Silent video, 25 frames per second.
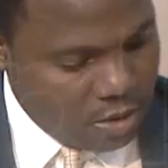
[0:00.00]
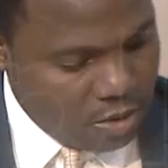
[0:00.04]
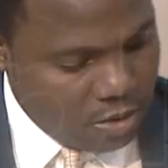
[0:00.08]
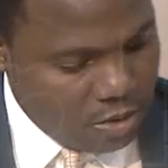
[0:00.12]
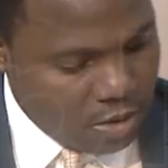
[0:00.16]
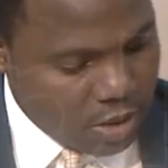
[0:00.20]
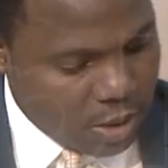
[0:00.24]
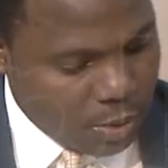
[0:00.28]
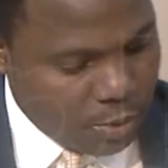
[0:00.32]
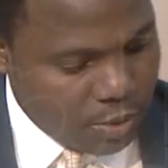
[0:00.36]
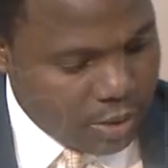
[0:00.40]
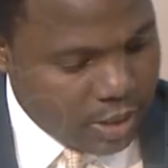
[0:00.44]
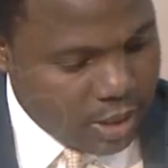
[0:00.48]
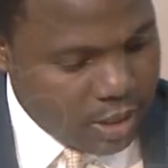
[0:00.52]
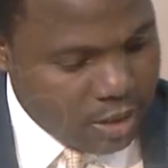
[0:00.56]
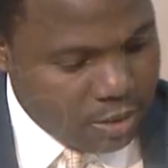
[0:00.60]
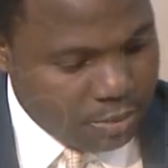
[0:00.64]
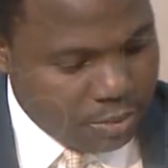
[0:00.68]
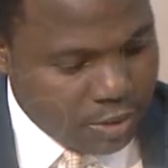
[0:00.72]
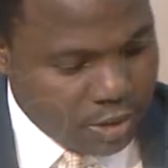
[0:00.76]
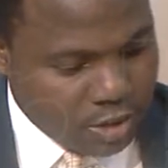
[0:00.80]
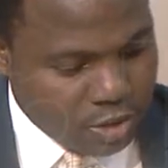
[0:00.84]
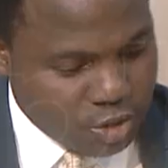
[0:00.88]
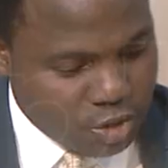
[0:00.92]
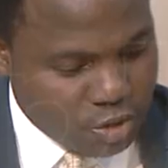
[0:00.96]
Okay, we're now
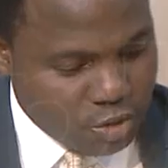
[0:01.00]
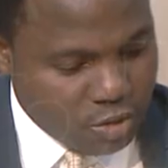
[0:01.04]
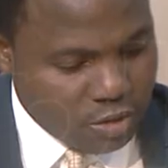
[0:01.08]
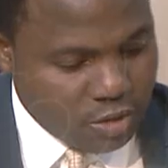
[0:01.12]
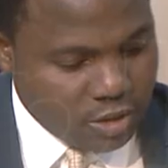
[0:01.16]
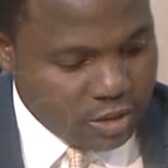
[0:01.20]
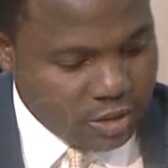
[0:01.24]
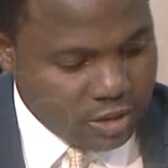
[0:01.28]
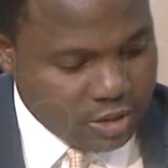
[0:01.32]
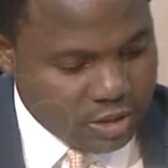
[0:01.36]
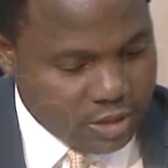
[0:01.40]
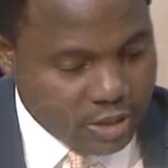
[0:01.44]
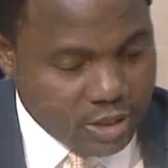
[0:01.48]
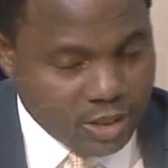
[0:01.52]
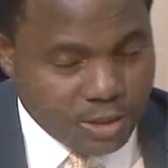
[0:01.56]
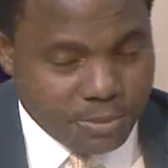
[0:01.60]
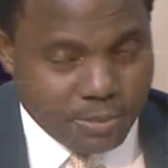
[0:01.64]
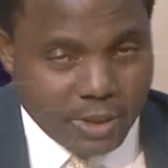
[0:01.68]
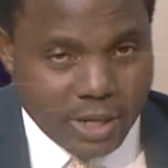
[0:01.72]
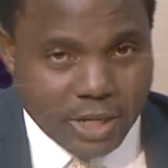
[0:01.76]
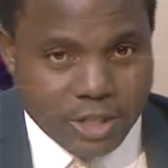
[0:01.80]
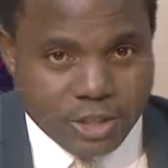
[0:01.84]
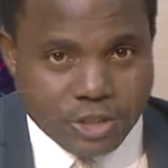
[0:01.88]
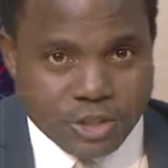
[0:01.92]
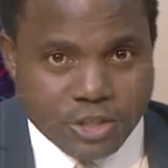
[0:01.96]
being joined uh,
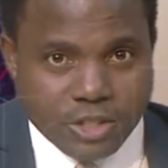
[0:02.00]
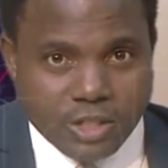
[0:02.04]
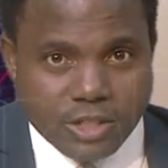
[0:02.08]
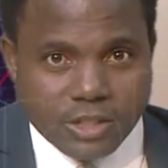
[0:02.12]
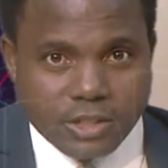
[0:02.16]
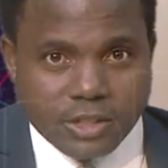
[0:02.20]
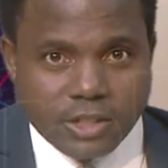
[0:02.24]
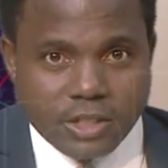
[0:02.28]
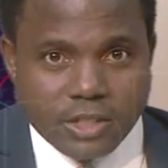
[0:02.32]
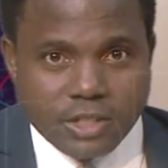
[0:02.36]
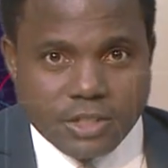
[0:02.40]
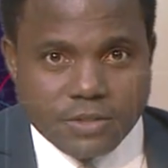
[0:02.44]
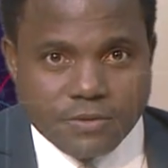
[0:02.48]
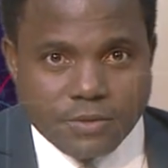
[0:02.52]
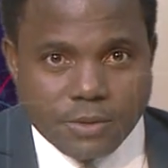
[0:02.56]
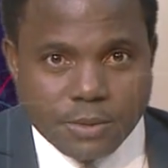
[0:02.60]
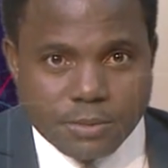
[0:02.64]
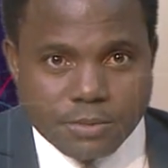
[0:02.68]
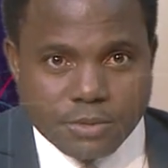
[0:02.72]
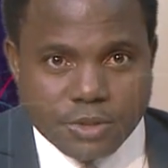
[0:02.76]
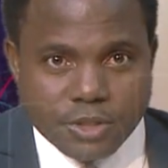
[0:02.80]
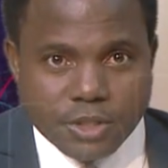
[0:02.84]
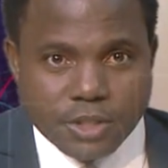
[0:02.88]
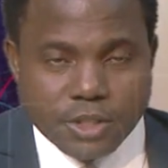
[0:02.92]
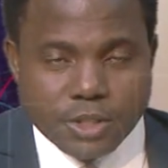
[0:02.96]
by journalists from
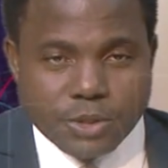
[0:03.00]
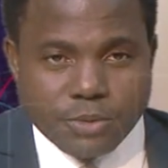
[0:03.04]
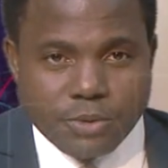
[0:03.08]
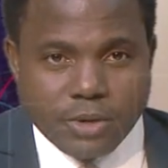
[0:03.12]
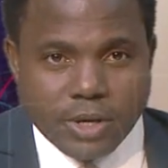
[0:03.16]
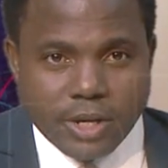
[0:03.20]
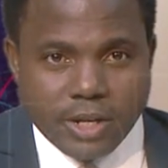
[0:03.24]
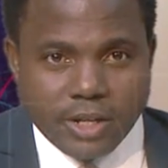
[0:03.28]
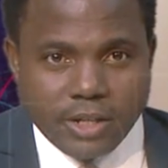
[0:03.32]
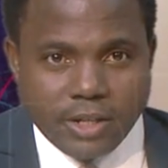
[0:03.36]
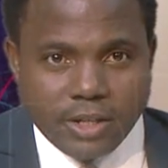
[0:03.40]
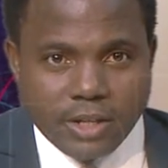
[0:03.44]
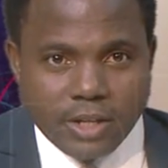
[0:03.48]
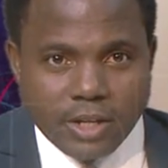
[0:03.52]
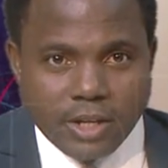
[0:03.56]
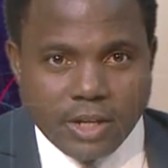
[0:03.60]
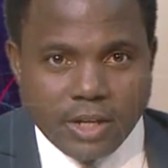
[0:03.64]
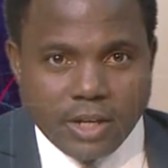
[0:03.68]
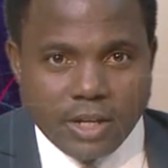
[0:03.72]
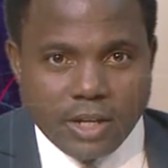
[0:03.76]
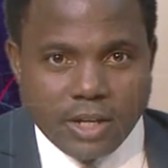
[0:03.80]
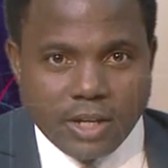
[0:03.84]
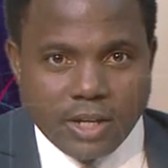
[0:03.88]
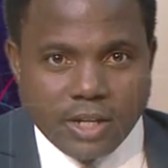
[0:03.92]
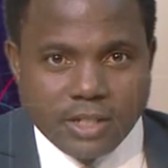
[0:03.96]
Tigray,
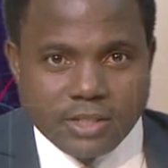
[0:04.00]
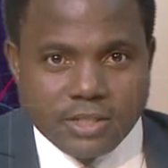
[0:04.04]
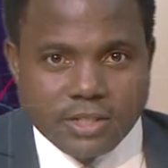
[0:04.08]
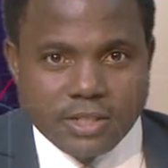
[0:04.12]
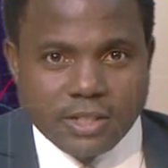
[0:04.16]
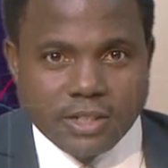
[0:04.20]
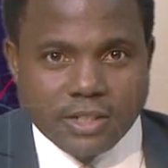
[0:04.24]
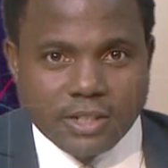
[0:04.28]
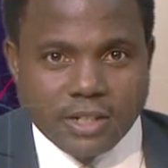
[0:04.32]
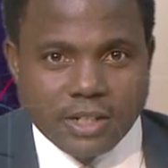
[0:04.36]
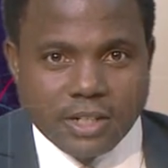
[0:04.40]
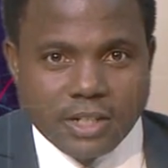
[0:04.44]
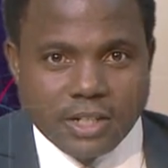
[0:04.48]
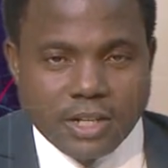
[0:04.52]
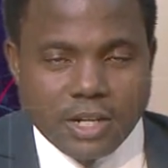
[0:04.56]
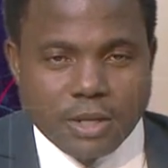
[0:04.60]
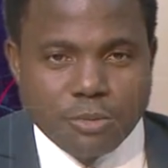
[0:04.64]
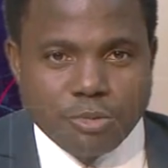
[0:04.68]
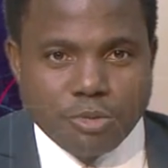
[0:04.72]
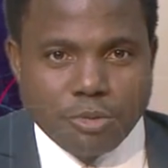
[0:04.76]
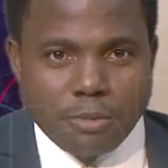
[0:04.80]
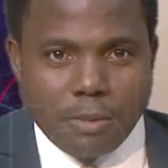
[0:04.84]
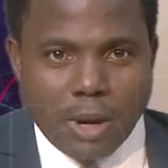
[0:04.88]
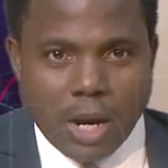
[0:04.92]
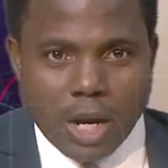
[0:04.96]
Uh, Teklay
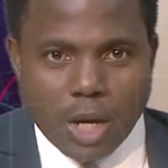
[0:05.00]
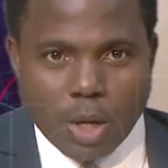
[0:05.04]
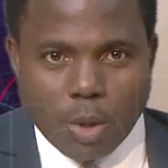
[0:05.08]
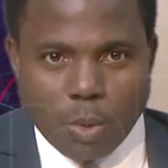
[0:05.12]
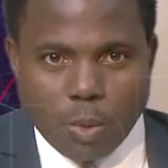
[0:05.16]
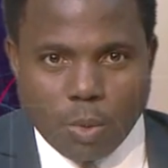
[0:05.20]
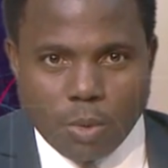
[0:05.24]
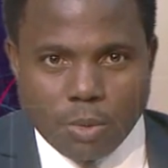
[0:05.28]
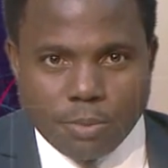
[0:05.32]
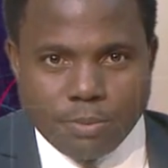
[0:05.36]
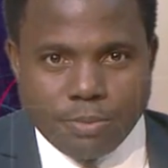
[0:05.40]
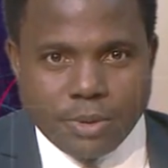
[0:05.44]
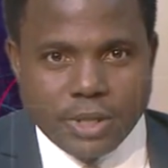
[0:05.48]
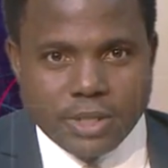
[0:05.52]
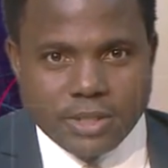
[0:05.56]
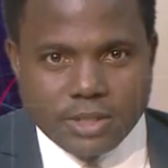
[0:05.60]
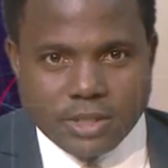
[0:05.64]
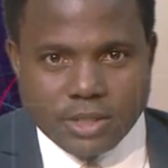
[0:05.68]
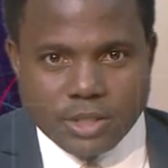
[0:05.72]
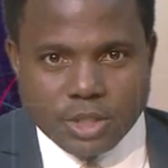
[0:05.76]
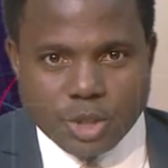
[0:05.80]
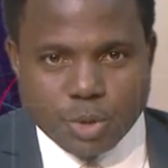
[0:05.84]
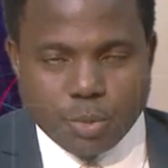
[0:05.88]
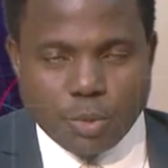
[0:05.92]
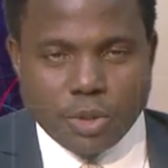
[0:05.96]
Gebremichael, based
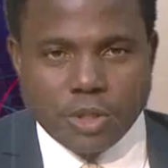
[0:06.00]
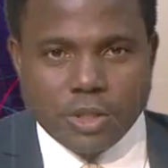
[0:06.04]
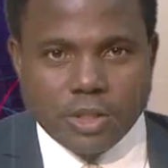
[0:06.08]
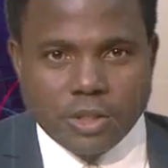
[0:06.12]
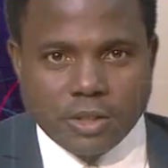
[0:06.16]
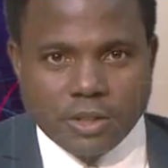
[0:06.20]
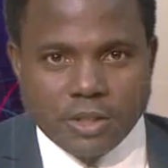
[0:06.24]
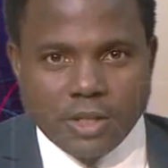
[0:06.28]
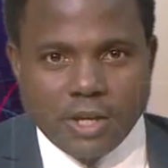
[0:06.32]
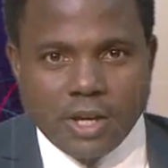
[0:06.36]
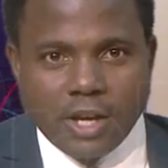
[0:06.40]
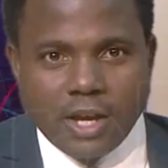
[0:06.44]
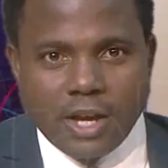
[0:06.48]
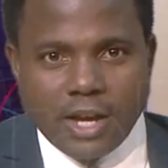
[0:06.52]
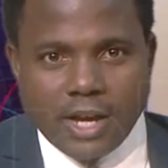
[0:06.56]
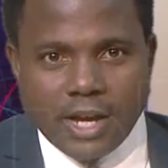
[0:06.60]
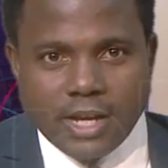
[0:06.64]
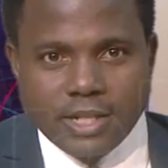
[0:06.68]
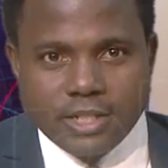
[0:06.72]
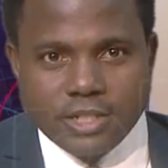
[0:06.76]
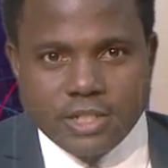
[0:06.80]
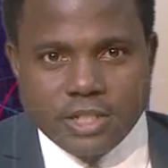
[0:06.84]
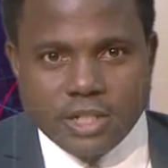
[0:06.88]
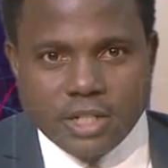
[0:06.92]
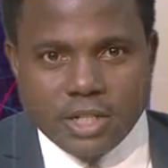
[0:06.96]
in Sweden. Hi,
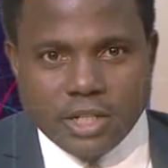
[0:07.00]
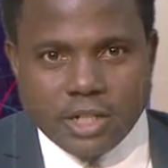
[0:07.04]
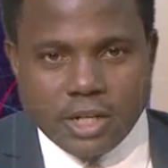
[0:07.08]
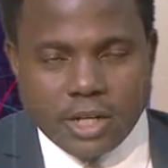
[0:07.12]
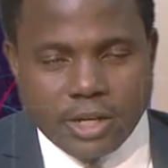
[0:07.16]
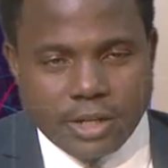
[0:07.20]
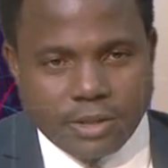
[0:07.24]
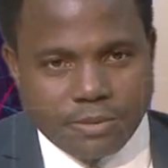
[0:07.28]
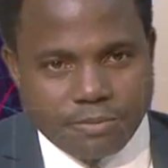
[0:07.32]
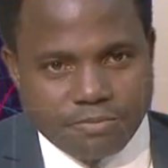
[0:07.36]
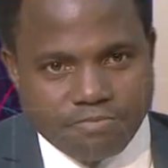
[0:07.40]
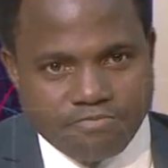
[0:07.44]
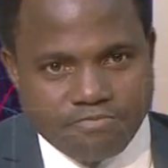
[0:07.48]
Teklay.